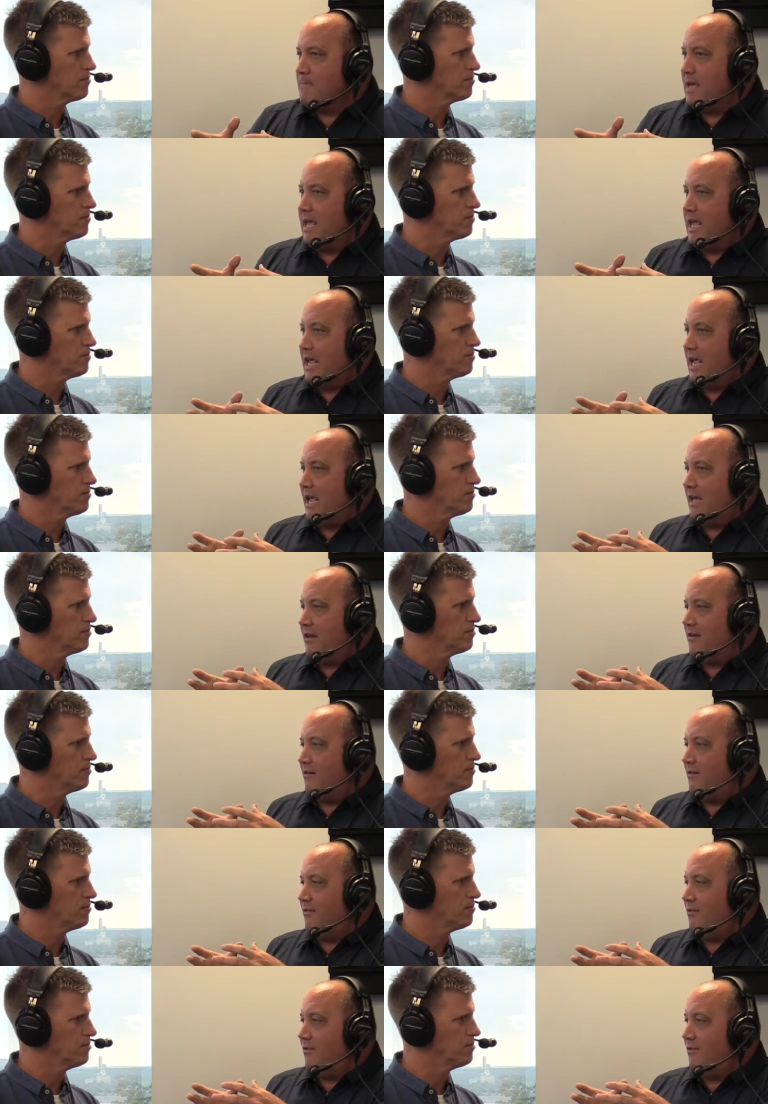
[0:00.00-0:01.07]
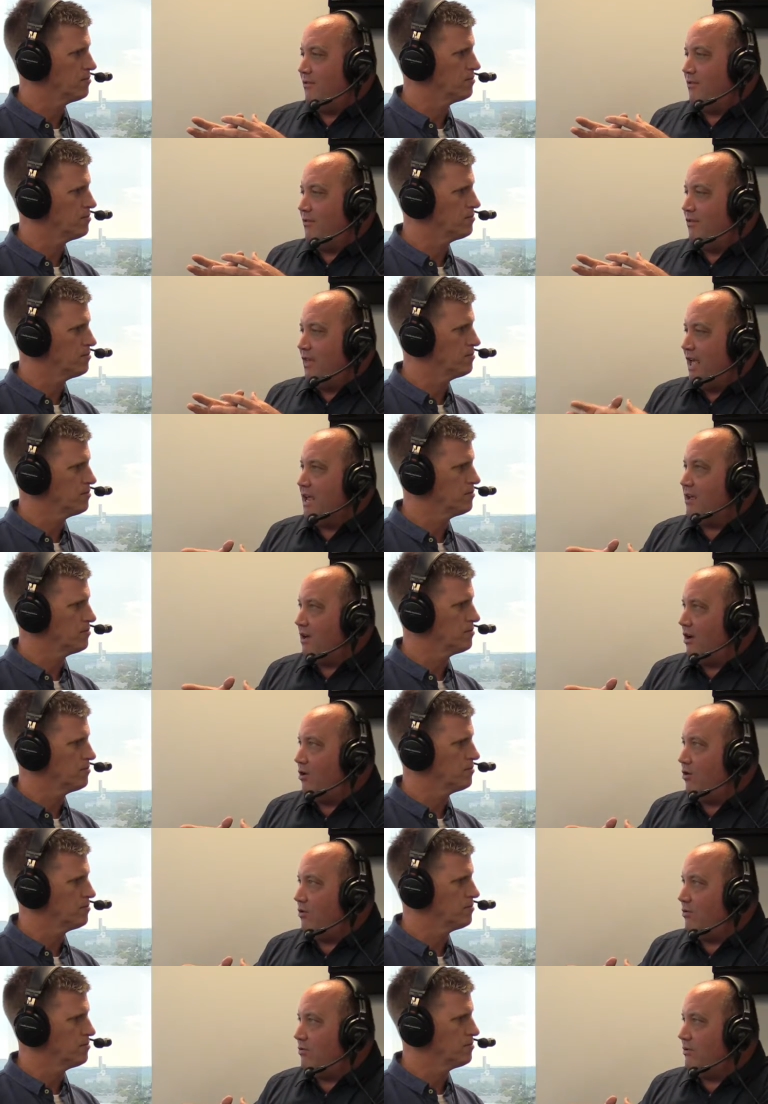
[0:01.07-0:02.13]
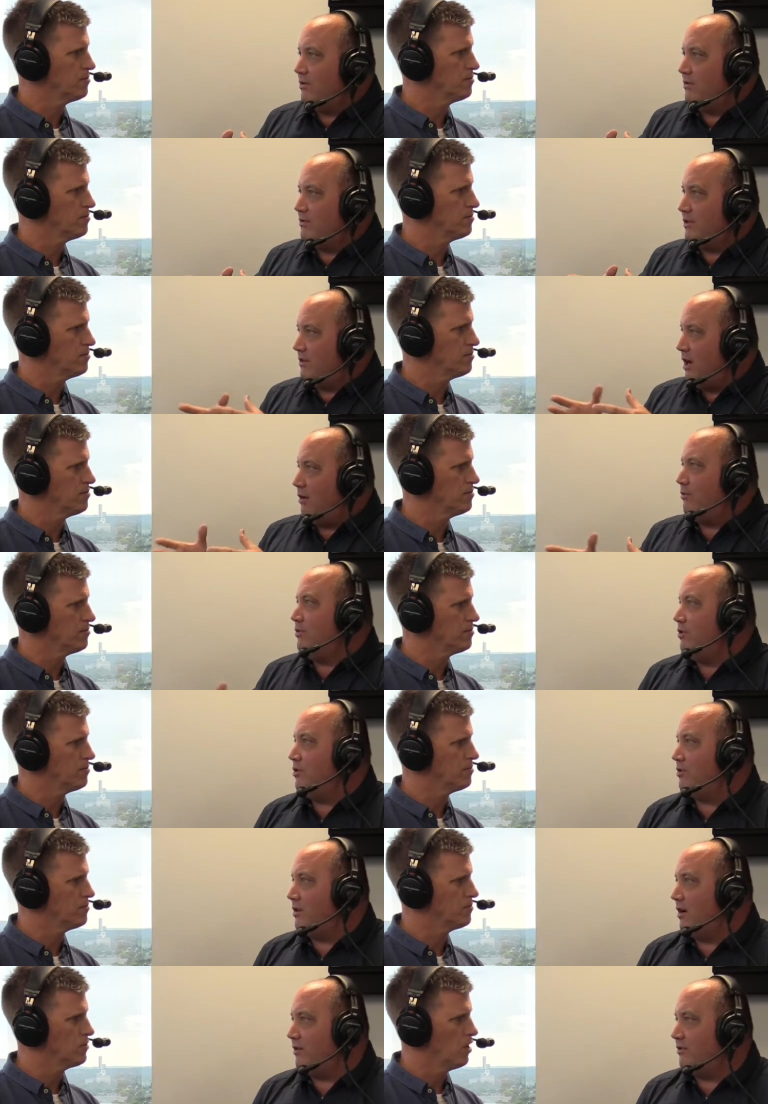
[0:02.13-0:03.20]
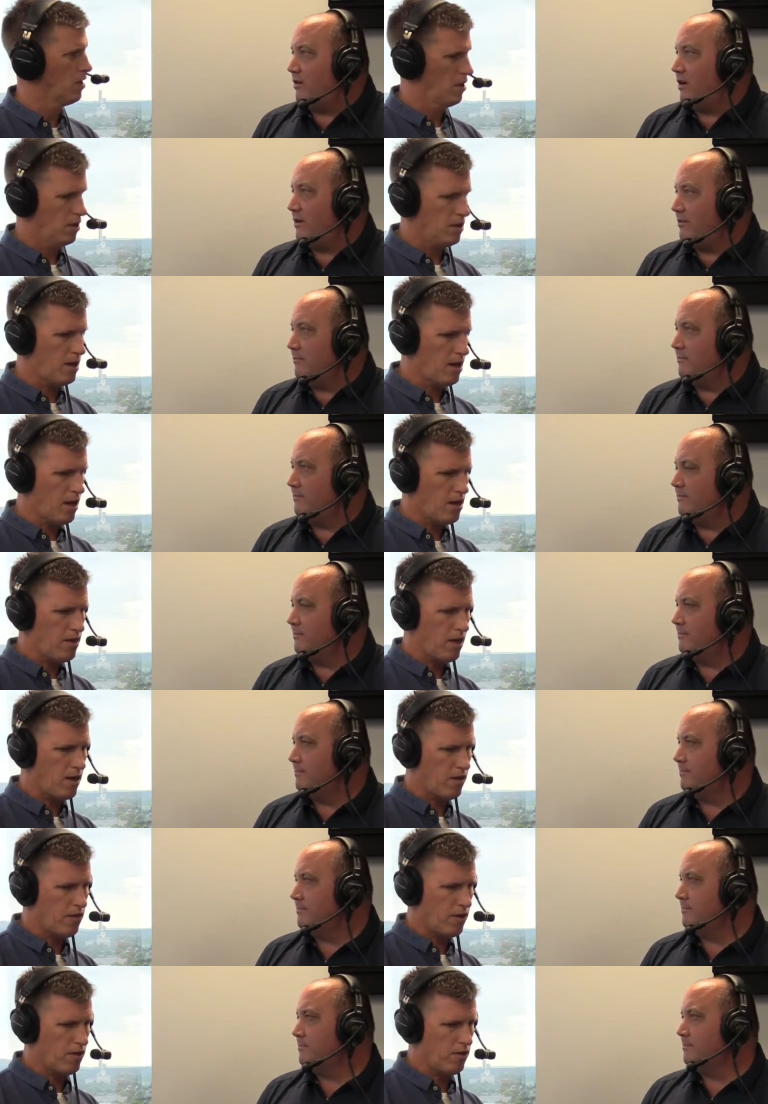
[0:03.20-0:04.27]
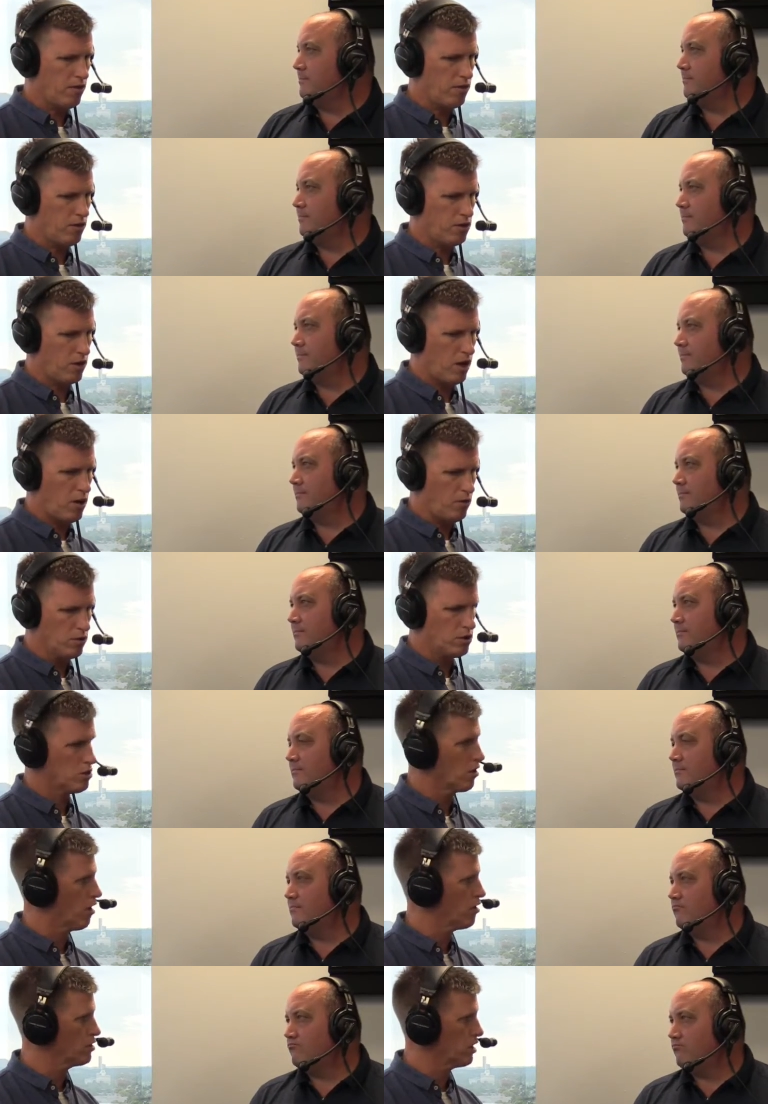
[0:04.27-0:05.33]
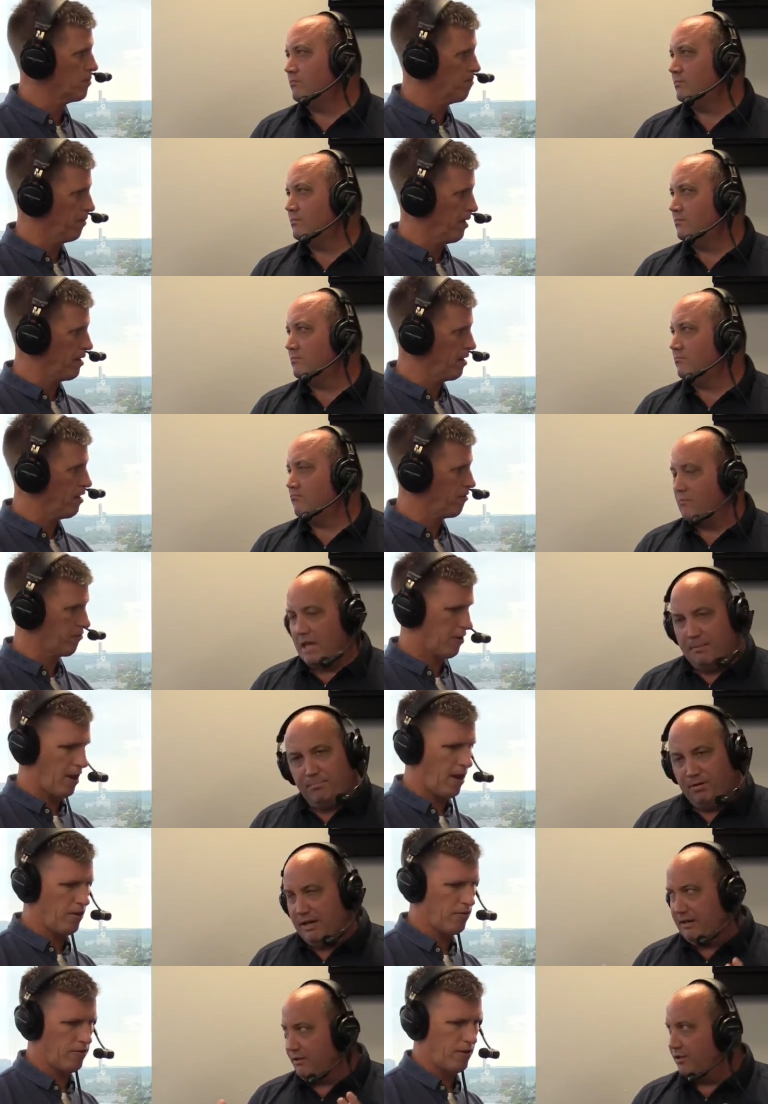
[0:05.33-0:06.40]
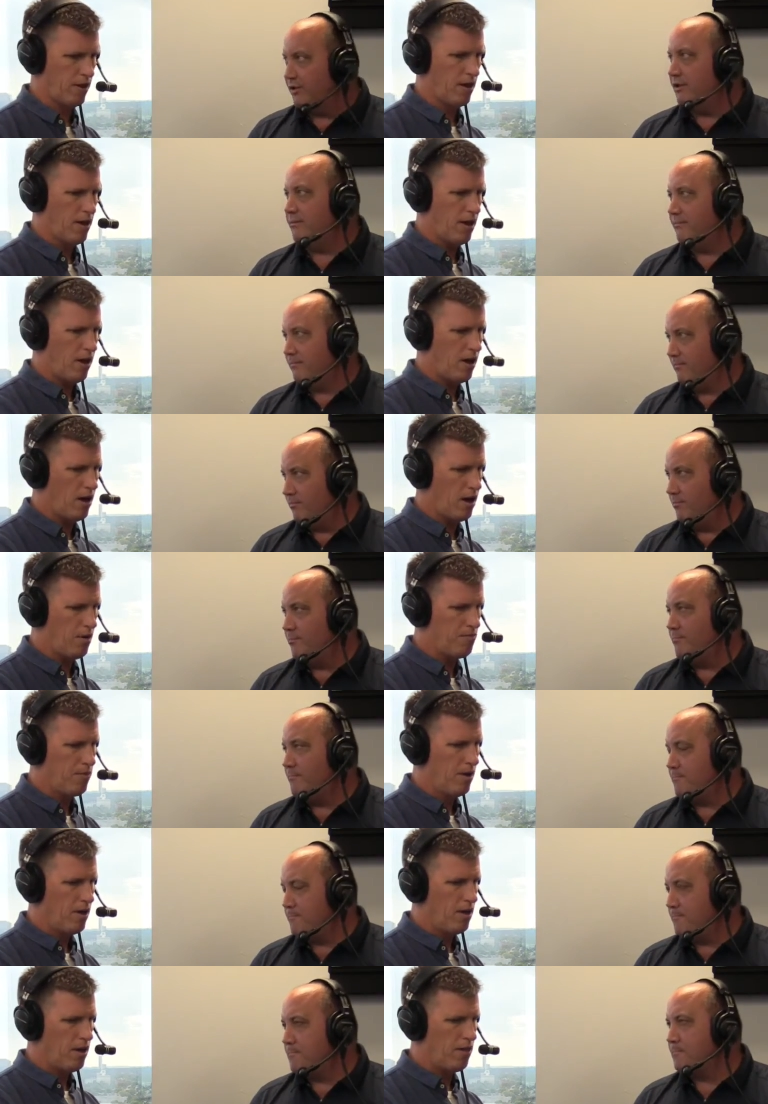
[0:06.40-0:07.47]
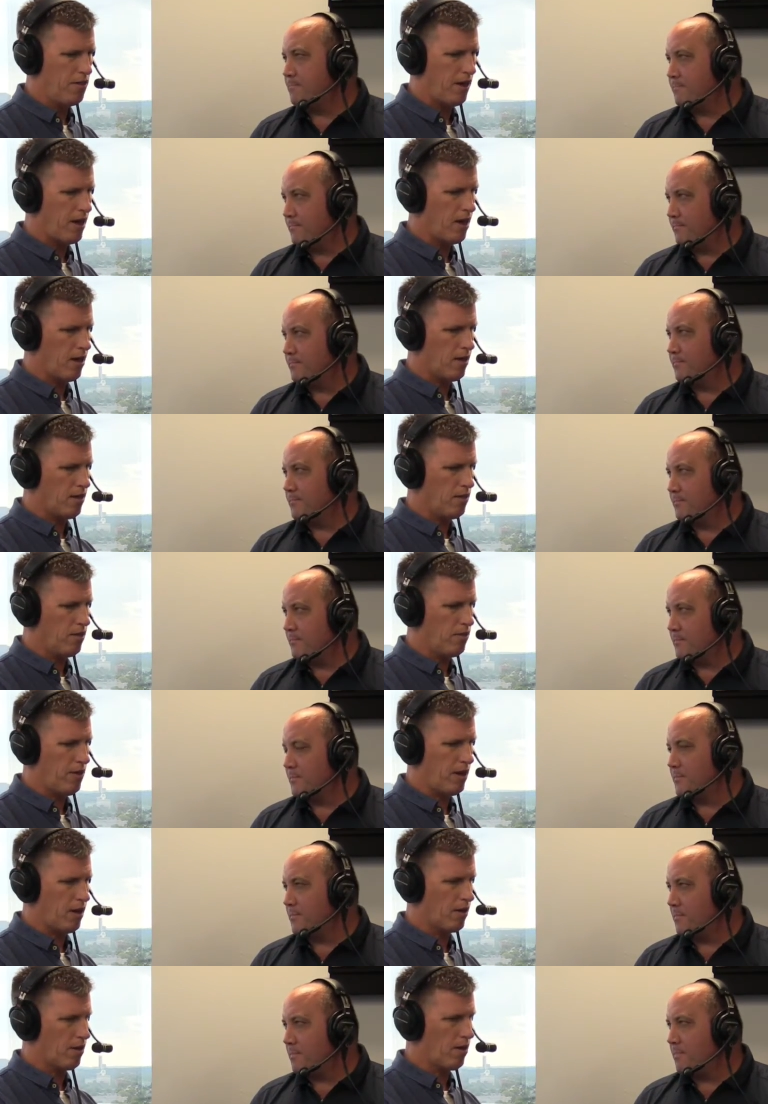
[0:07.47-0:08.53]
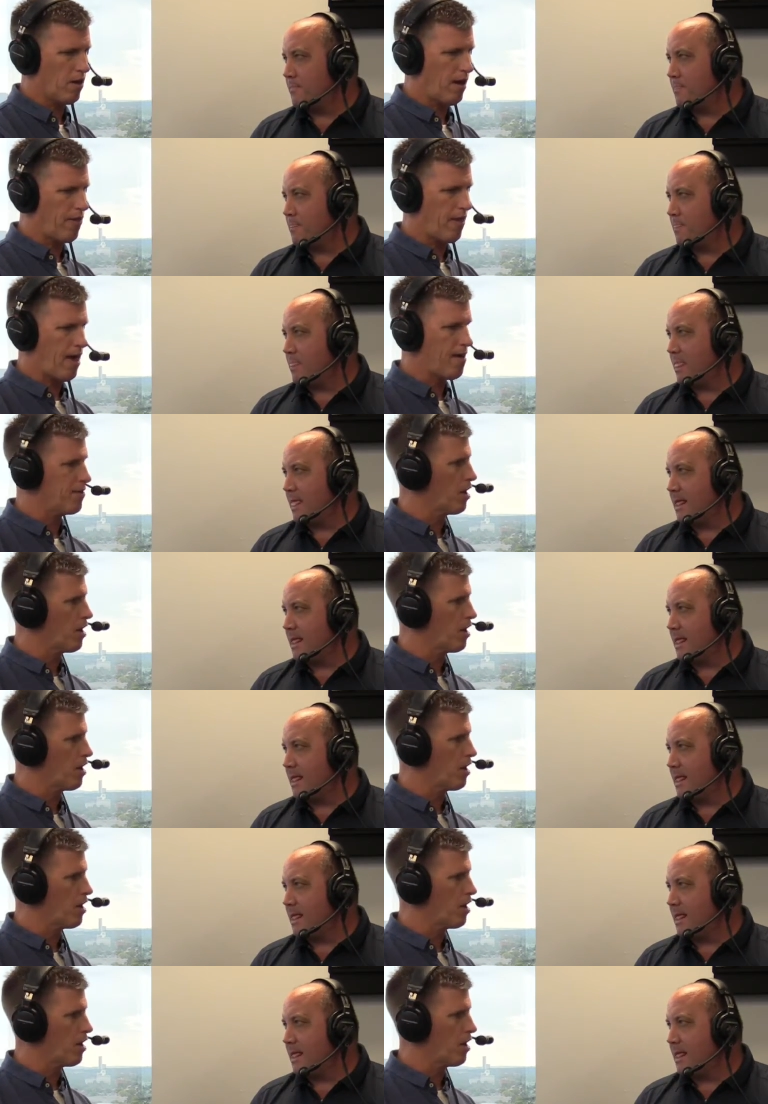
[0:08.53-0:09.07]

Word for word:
Speaker 1: and they go to not renew your contract.
Speaker 2: Yeah, and they, they, he was charged. He pled to his he case. pled to it. Um, they they they have an